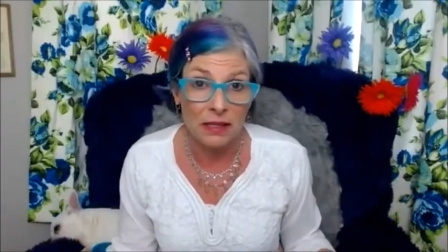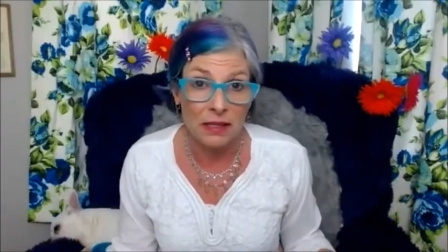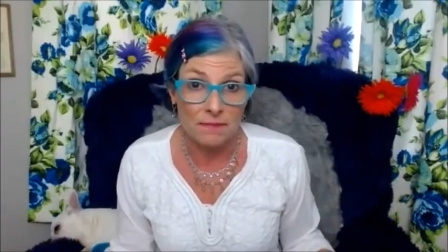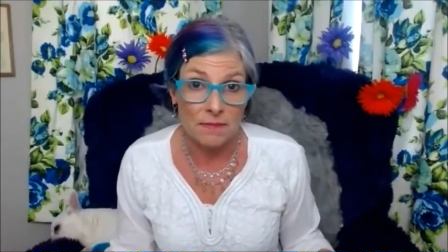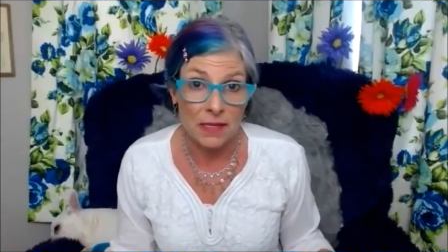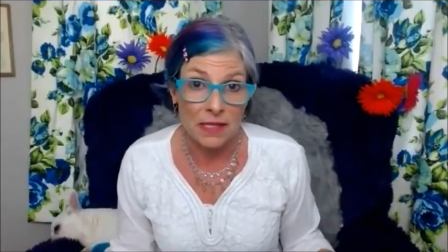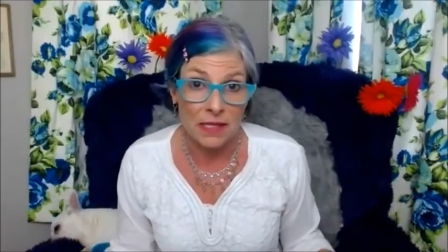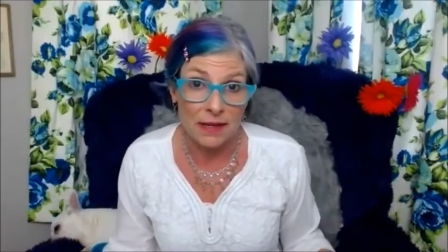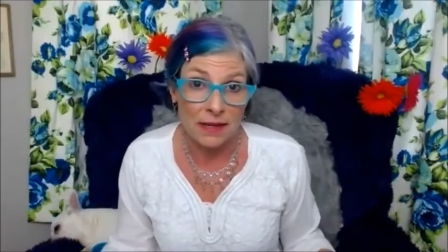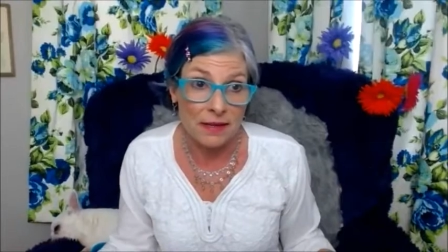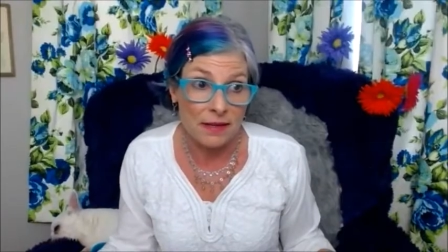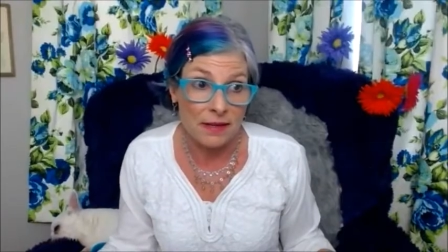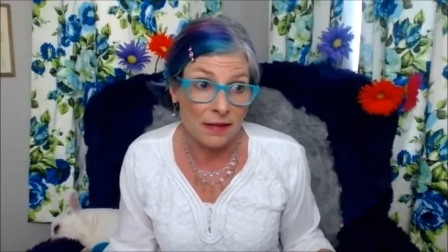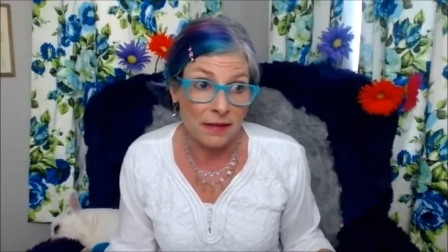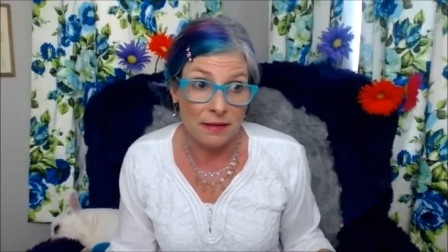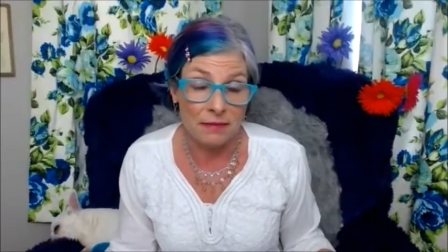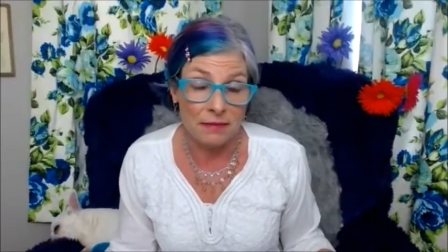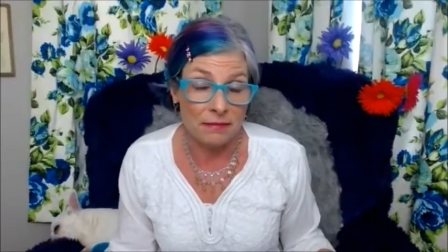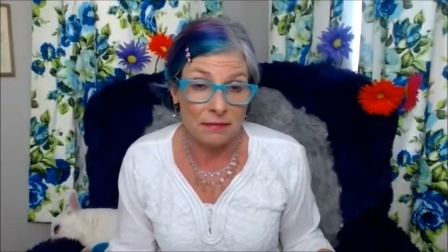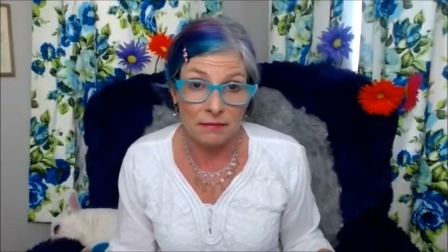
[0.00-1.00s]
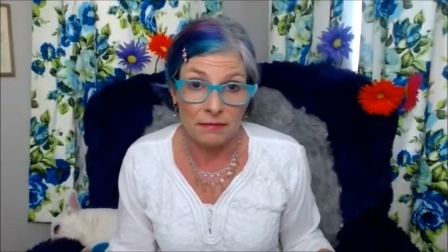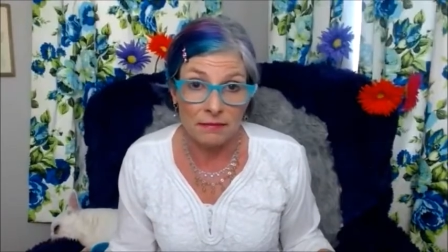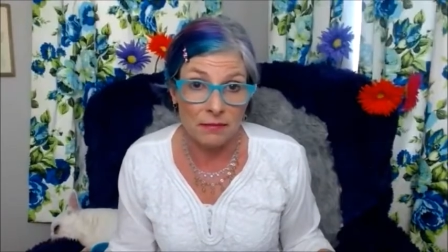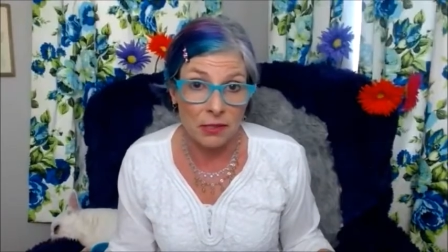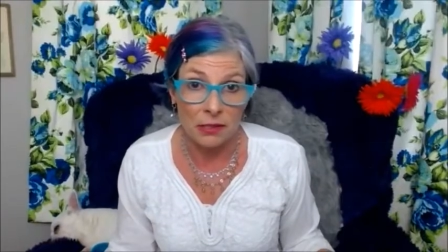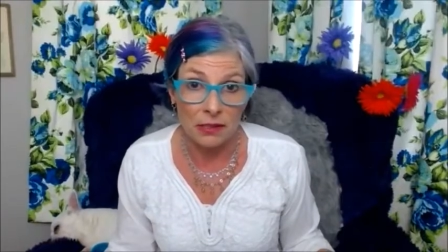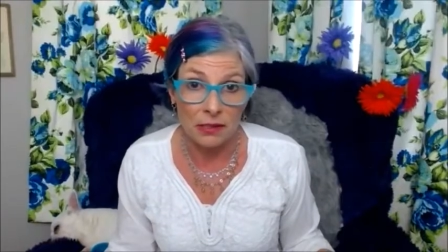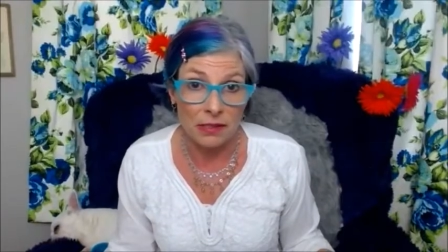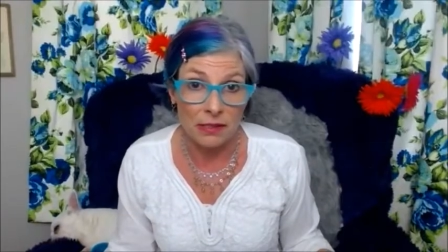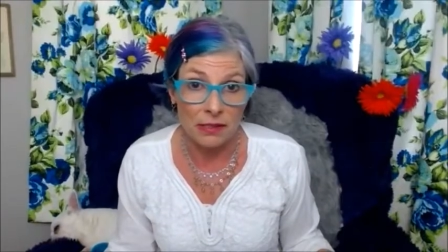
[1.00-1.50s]
because I didn't
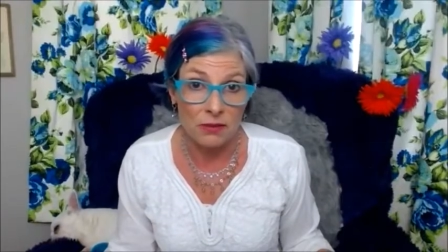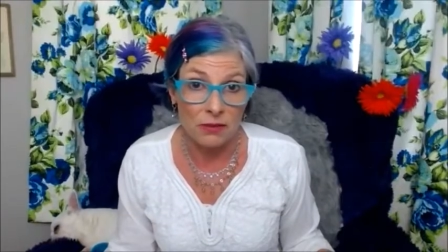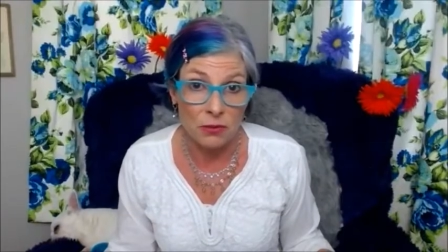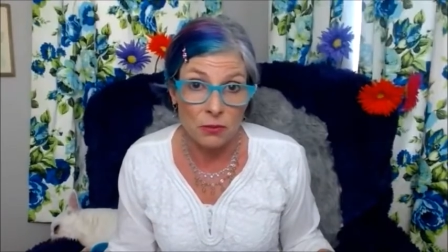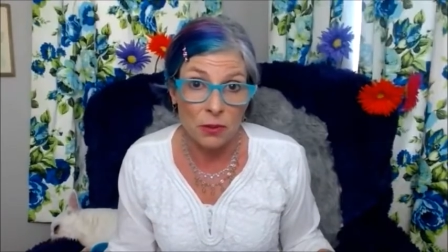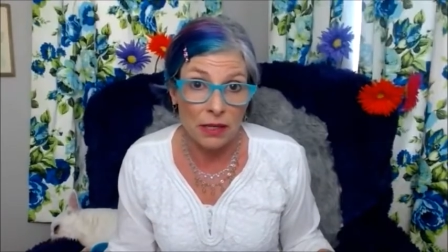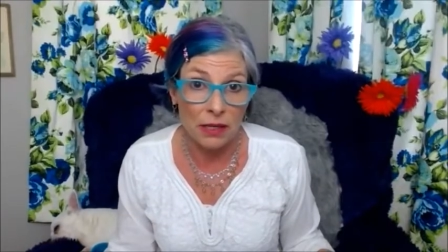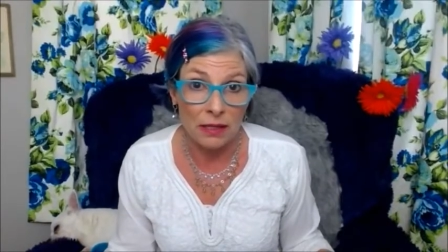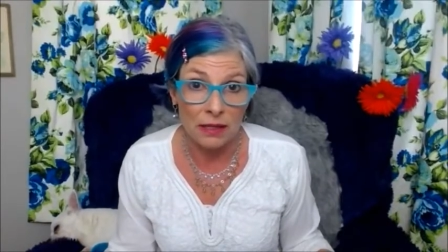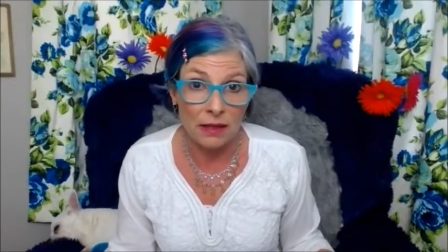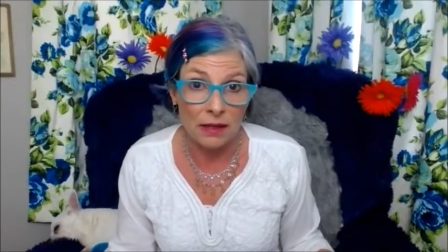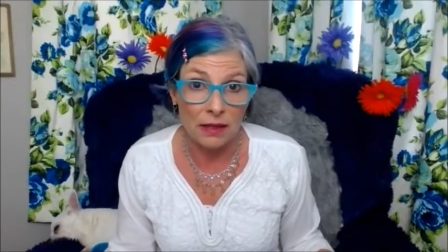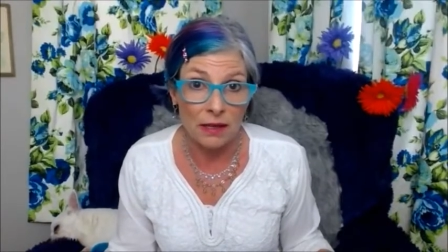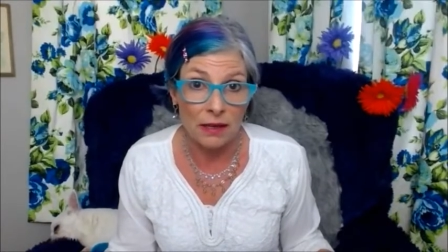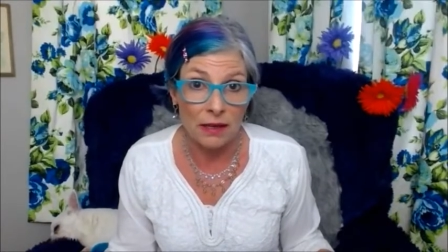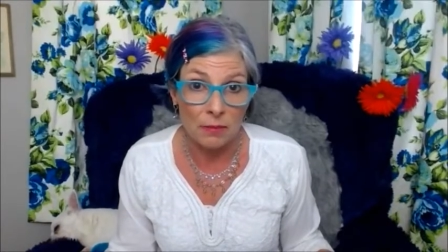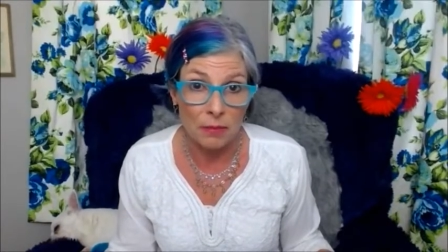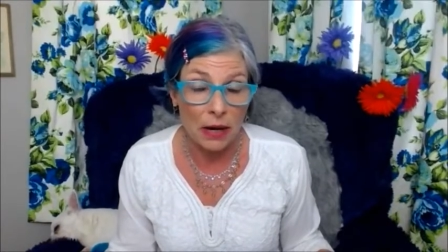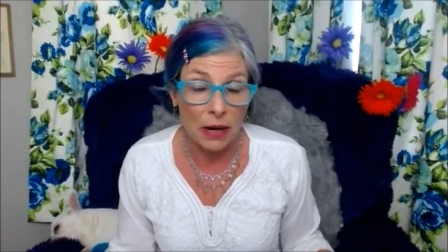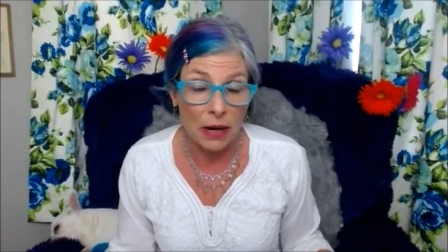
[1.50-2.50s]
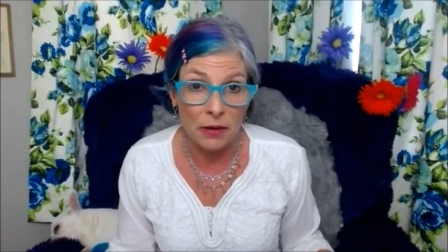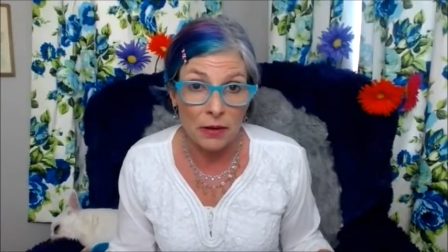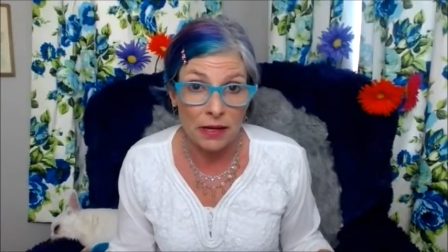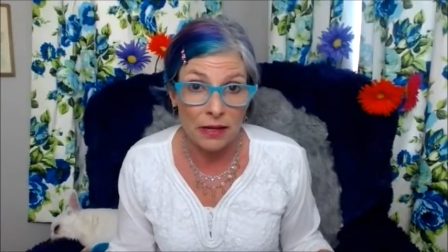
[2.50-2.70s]
really do anything about